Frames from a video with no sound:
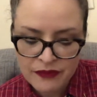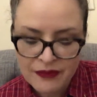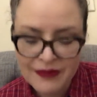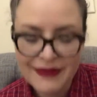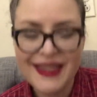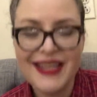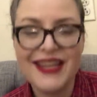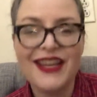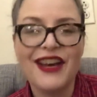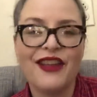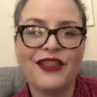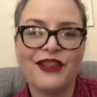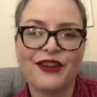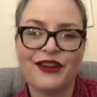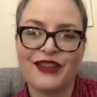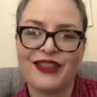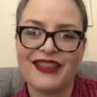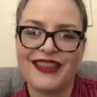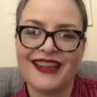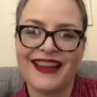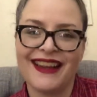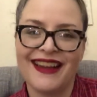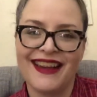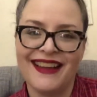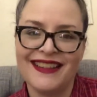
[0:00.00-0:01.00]
the other
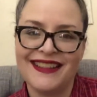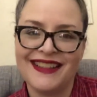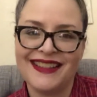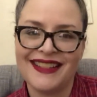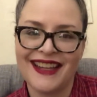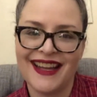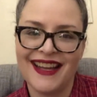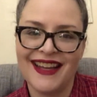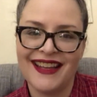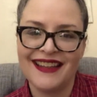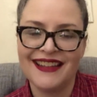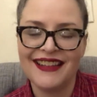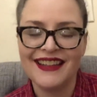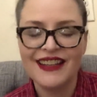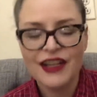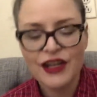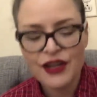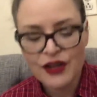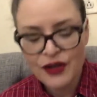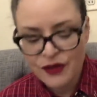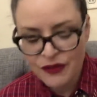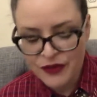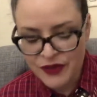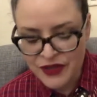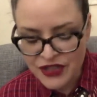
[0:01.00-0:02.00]
thing I said,
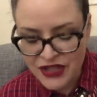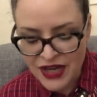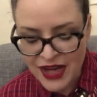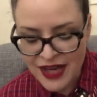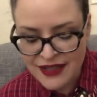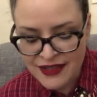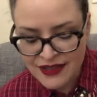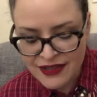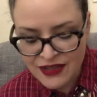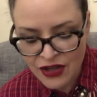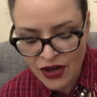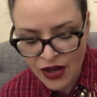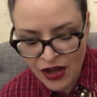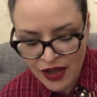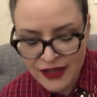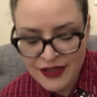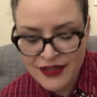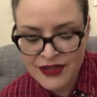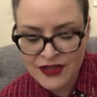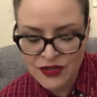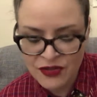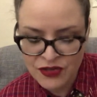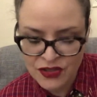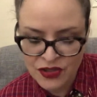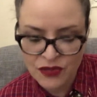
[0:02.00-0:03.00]
which has to
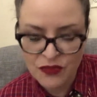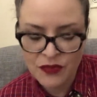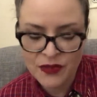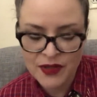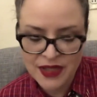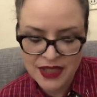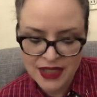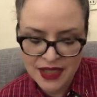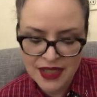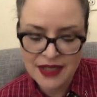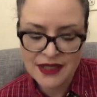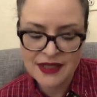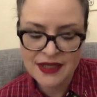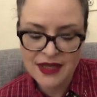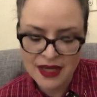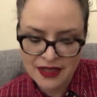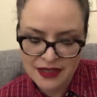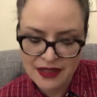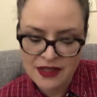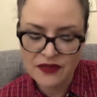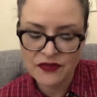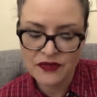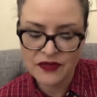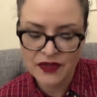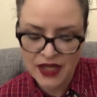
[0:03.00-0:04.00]
also do with the
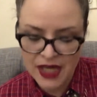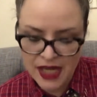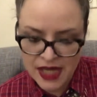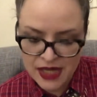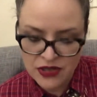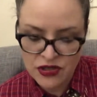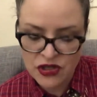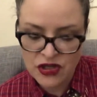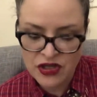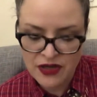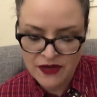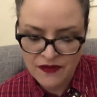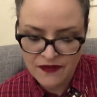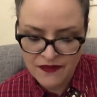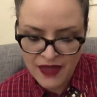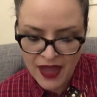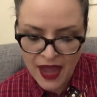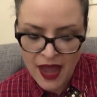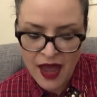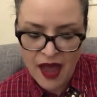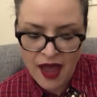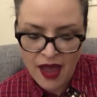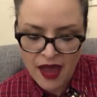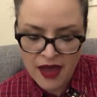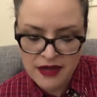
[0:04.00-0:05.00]
intensification of
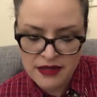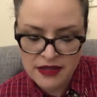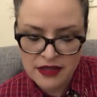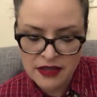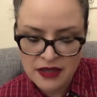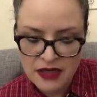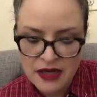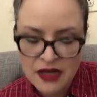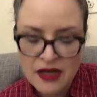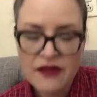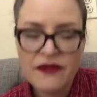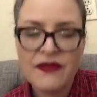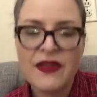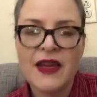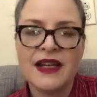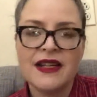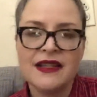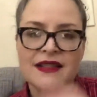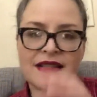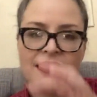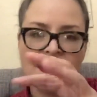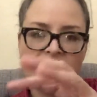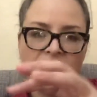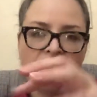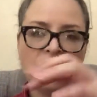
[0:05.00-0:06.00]
that, that
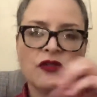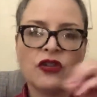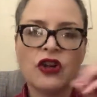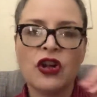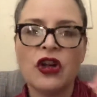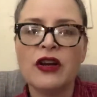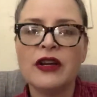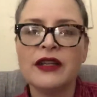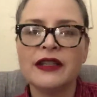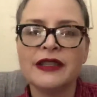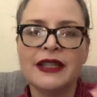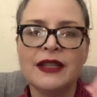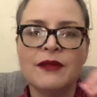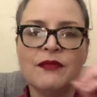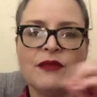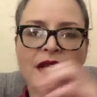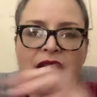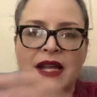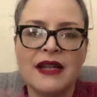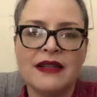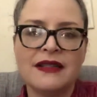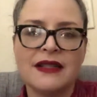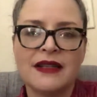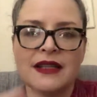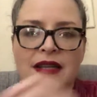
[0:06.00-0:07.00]
is currently
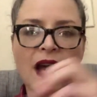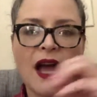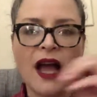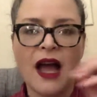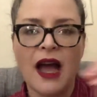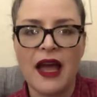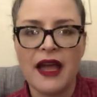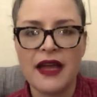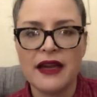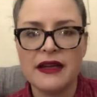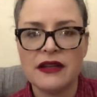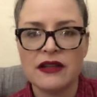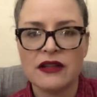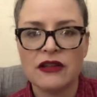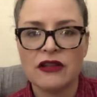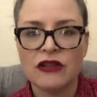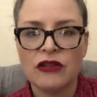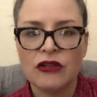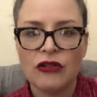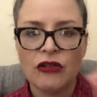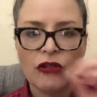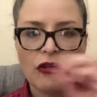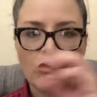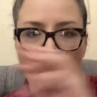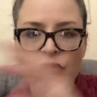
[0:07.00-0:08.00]
being denied.
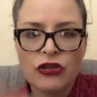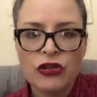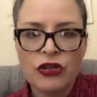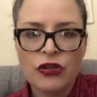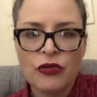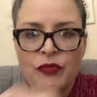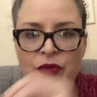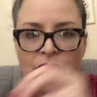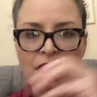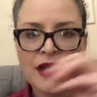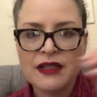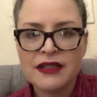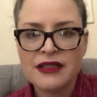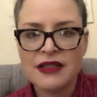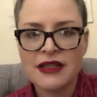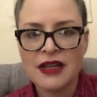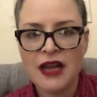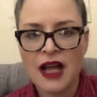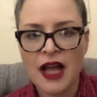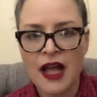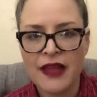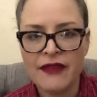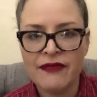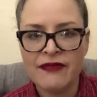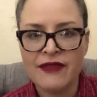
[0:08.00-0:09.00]
You're being
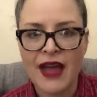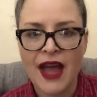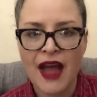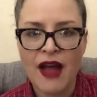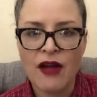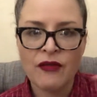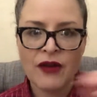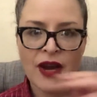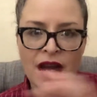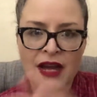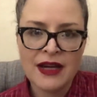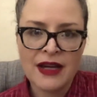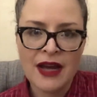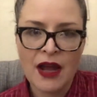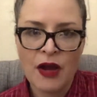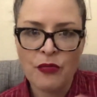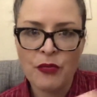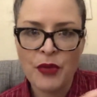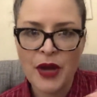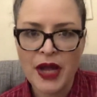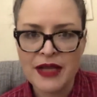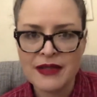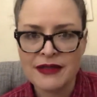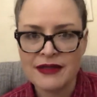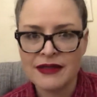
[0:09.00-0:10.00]
denied that right now,
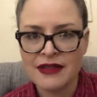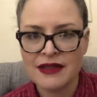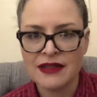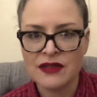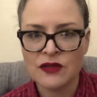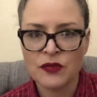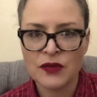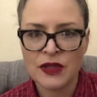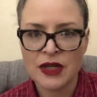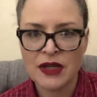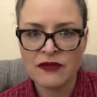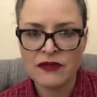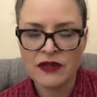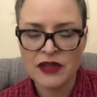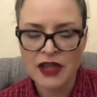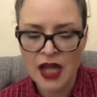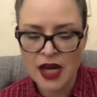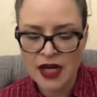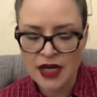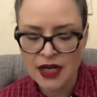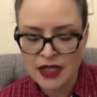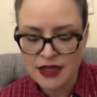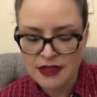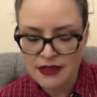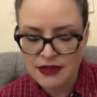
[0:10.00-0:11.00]
Pisces, whatever
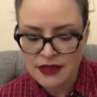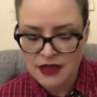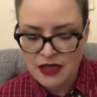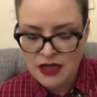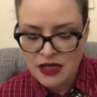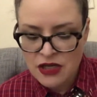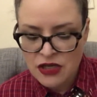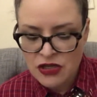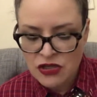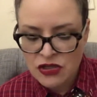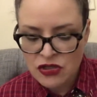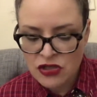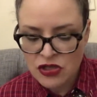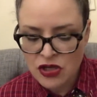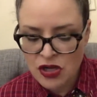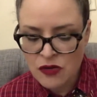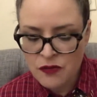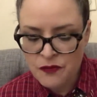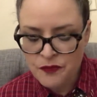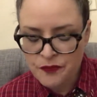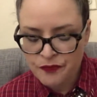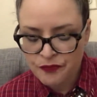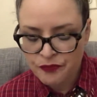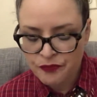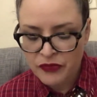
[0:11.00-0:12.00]
that is.
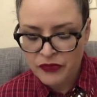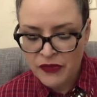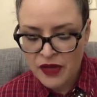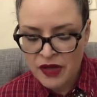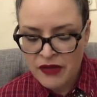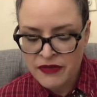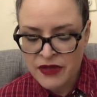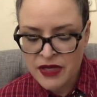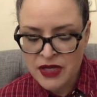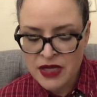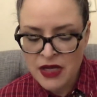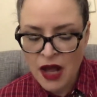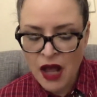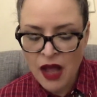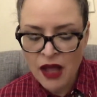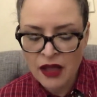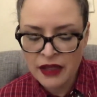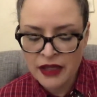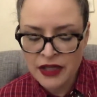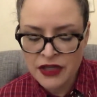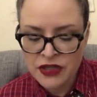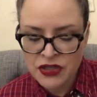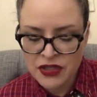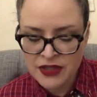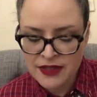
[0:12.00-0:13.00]
So the
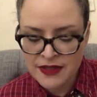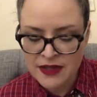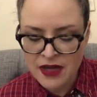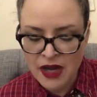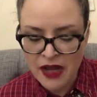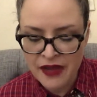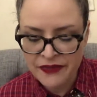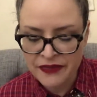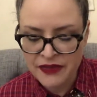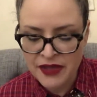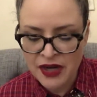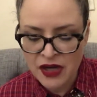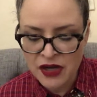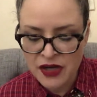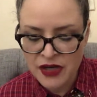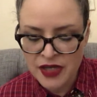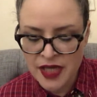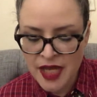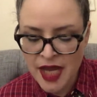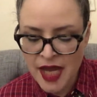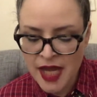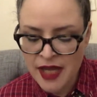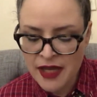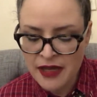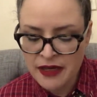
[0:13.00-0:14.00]
knowledge is not there
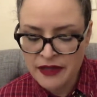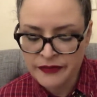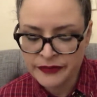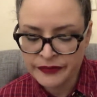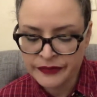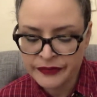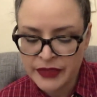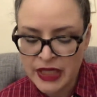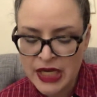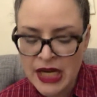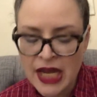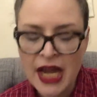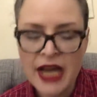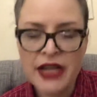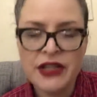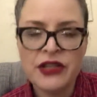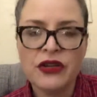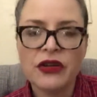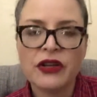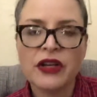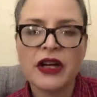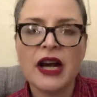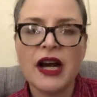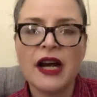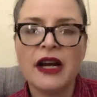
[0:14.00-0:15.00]
yet. And
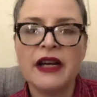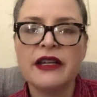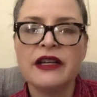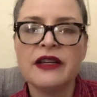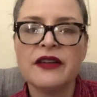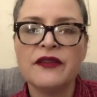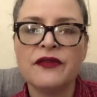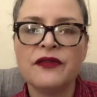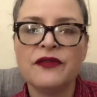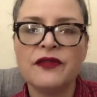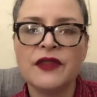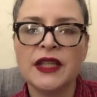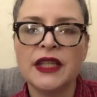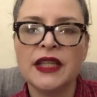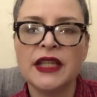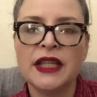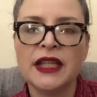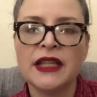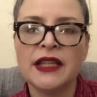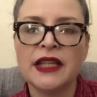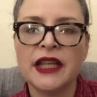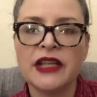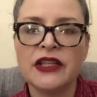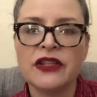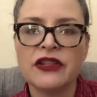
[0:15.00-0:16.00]
you're kind of
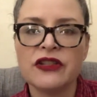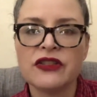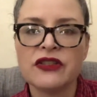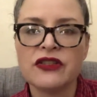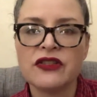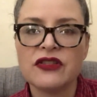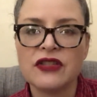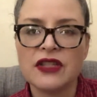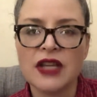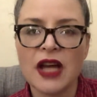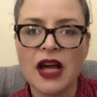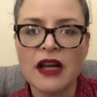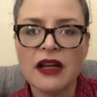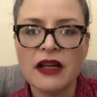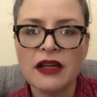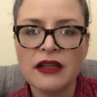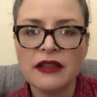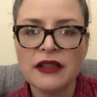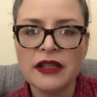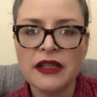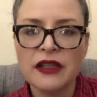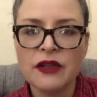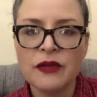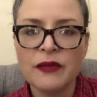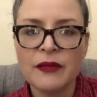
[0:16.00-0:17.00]
feeling like you're stuck a
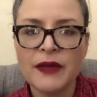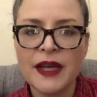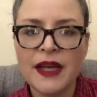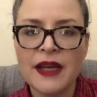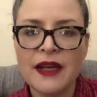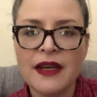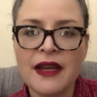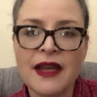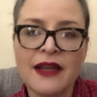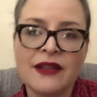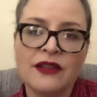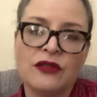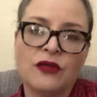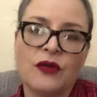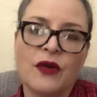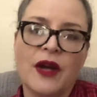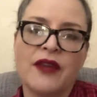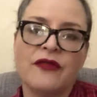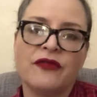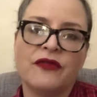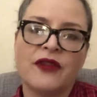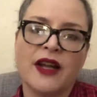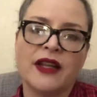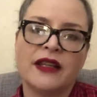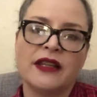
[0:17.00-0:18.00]
little bit, and
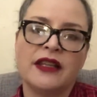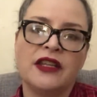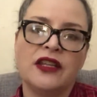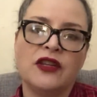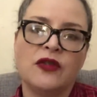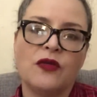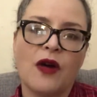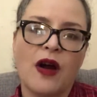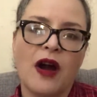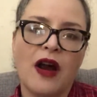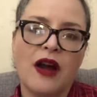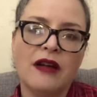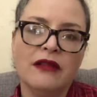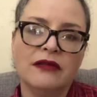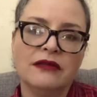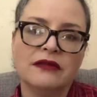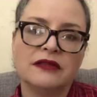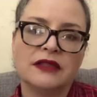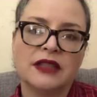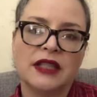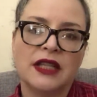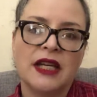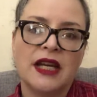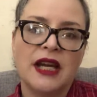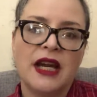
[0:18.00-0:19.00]
quite frankly, you are.
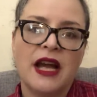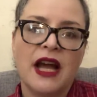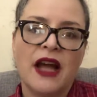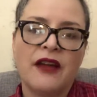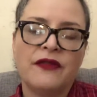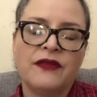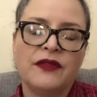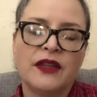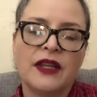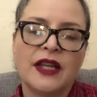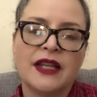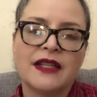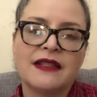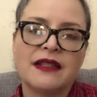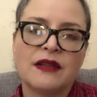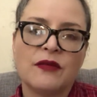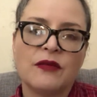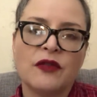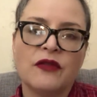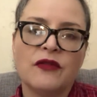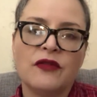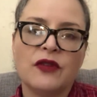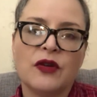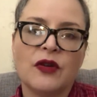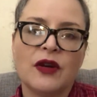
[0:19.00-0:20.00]
I feel like some
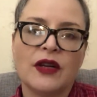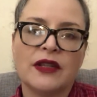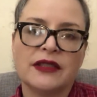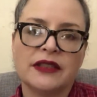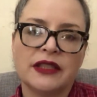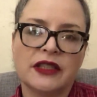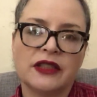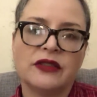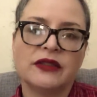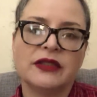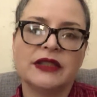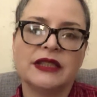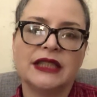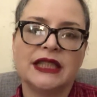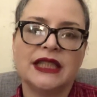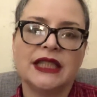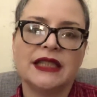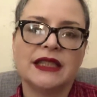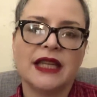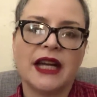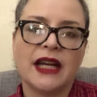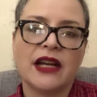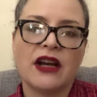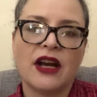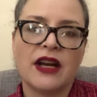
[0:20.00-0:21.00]
of you are literally
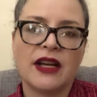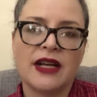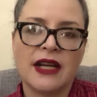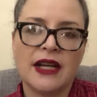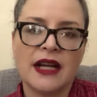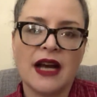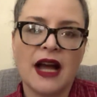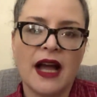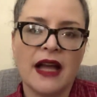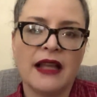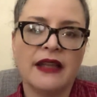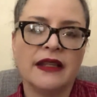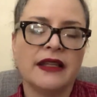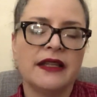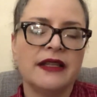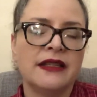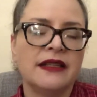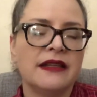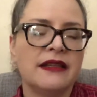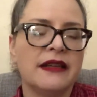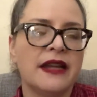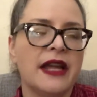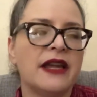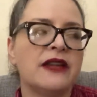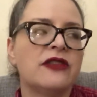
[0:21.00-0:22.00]
like on an
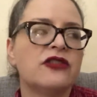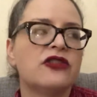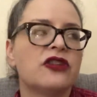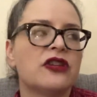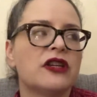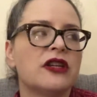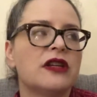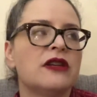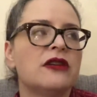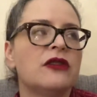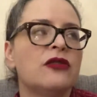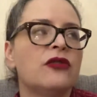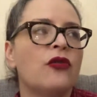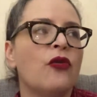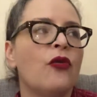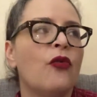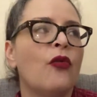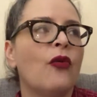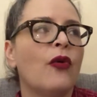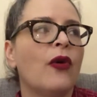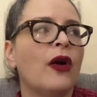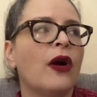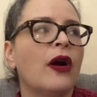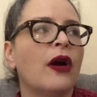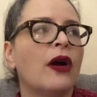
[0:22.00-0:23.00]
island nation
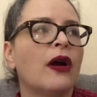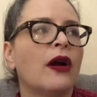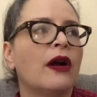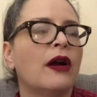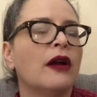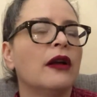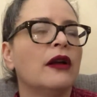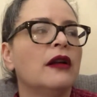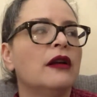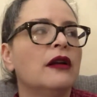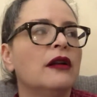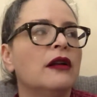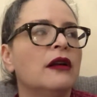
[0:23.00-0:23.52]
or